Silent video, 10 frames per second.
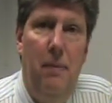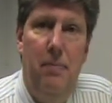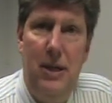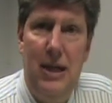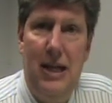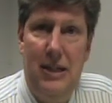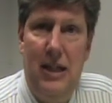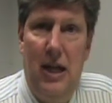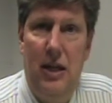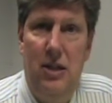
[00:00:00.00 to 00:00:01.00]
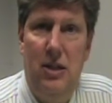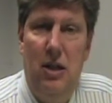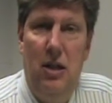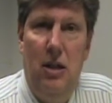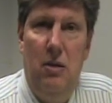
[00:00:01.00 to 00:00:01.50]
PSAs.
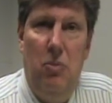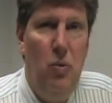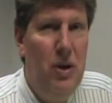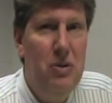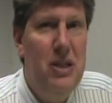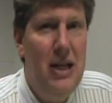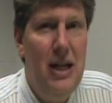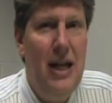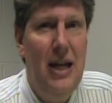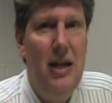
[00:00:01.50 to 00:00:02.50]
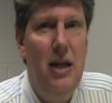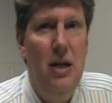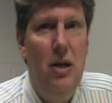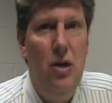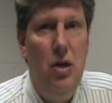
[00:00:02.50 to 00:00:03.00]
But we don't see it in
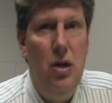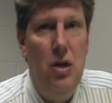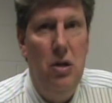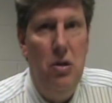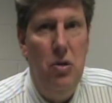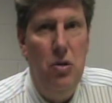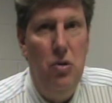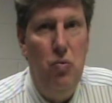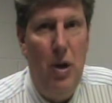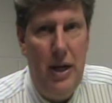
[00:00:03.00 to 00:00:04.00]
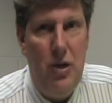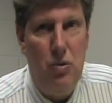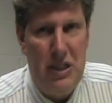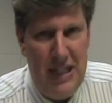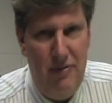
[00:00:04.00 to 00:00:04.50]
radio or
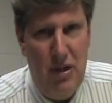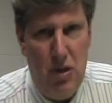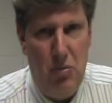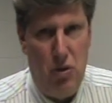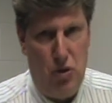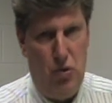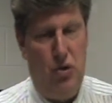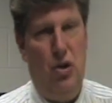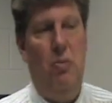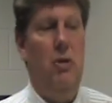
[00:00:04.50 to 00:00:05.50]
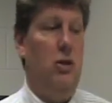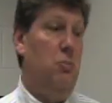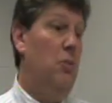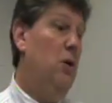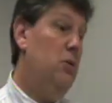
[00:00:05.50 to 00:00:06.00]
TV commercials so much.
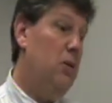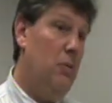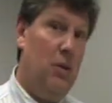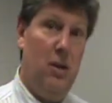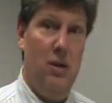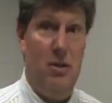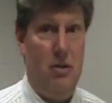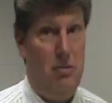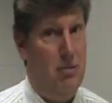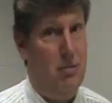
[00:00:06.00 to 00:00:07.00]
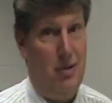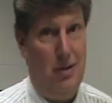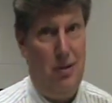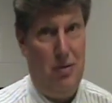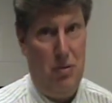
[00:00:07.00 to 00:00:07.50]
Mostly because,
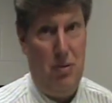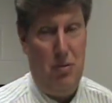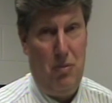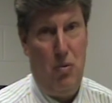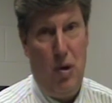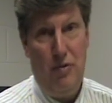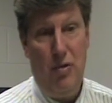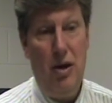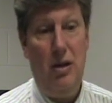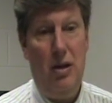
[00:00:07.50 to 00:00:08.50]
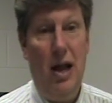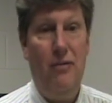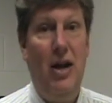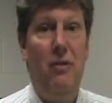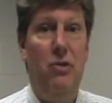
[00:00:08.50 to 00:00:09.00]
quite frankly, a lot of
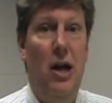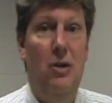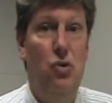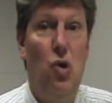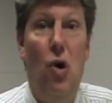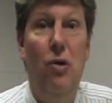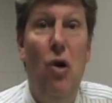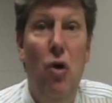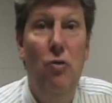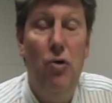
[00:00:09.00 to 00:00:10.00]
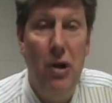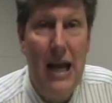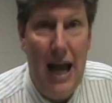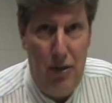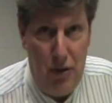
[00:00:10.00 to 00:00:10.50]
advertisers aren't overly
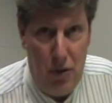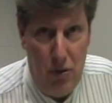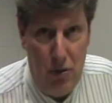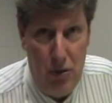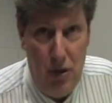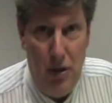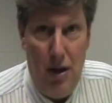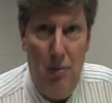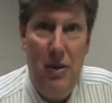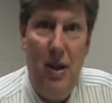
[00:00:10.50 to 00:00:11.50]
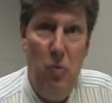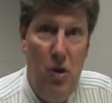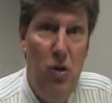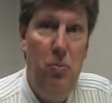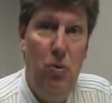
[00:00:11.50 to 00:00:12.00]
ethical. I mean, they
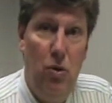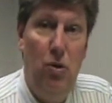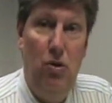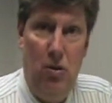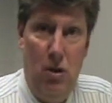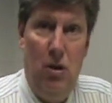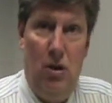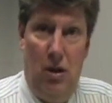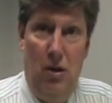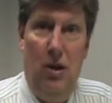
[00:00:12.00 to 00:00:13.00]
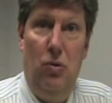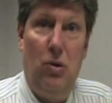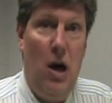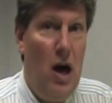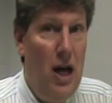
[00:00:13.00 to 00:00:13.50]
will pull a little
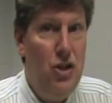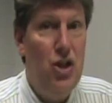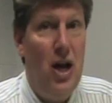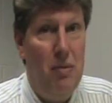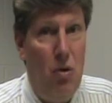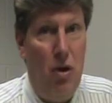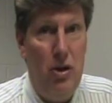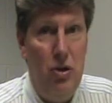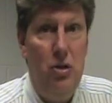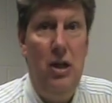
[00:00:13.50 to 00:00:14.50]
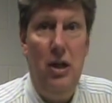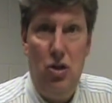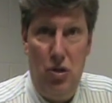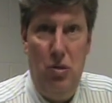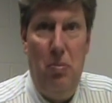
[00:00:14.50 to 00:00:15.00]
con job on you to get
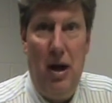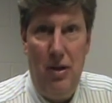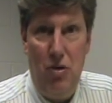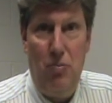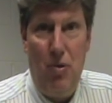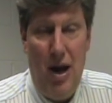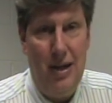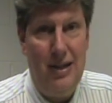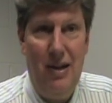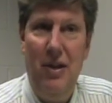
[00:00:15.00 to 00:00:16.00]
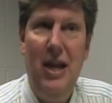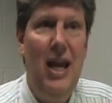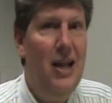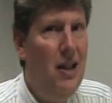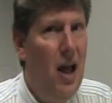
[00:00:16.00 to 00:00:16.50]
to buy your product. Now, they
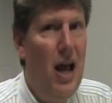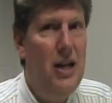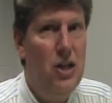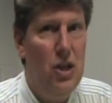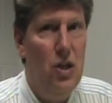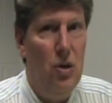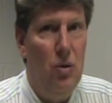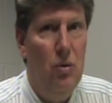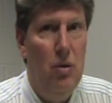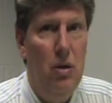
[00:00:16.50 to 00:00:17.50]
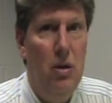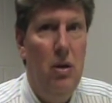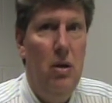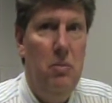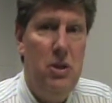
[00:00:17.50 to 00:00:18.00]
can't lie to you,
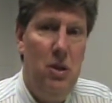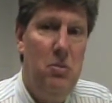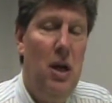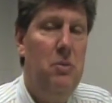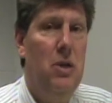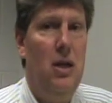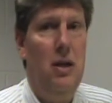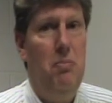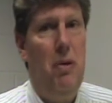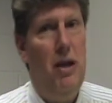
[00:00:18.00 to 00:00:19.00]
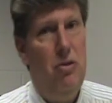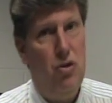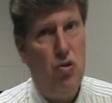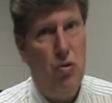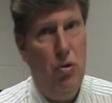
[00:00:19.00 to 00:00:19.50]
but sometimes they can bend the
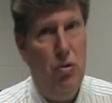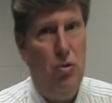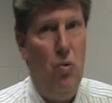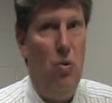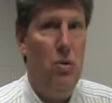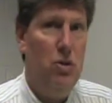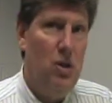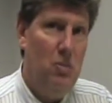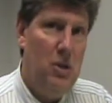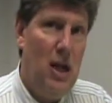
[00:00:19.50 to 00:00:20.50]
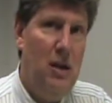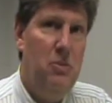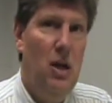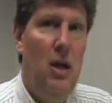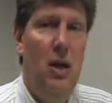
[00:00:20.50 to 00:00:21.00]
truth, or sometimes,
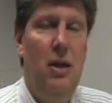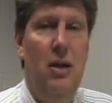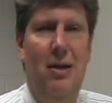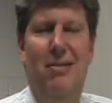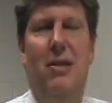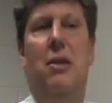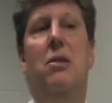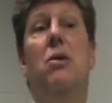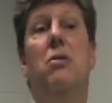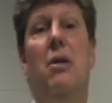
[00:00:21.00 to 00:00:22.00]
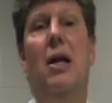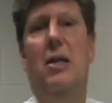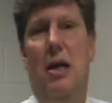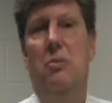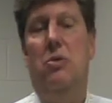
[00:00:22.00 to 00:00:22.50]
a lot of
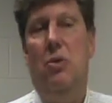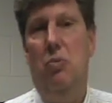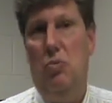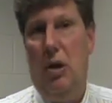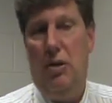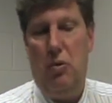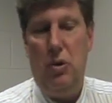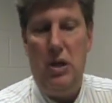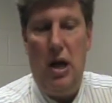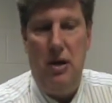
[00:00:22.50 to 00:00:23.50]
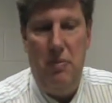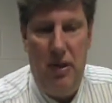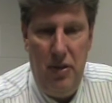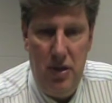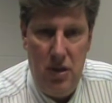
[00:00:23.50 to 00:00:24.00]
times, I think we talked
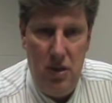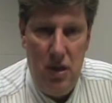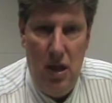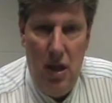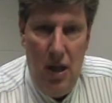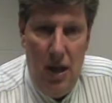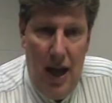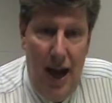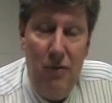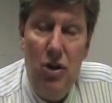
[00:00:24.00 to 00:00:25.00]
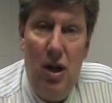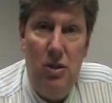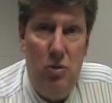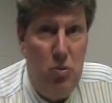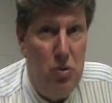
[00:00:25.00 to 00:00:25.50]
about this, is
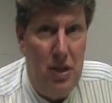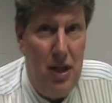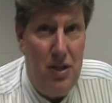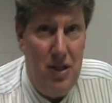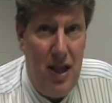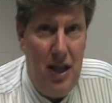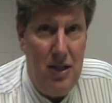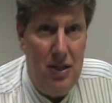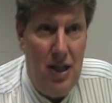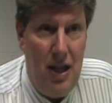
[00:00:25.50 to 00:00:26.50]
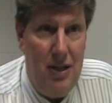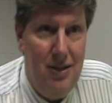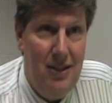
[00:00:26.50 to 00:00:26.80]
advertisements will say things that,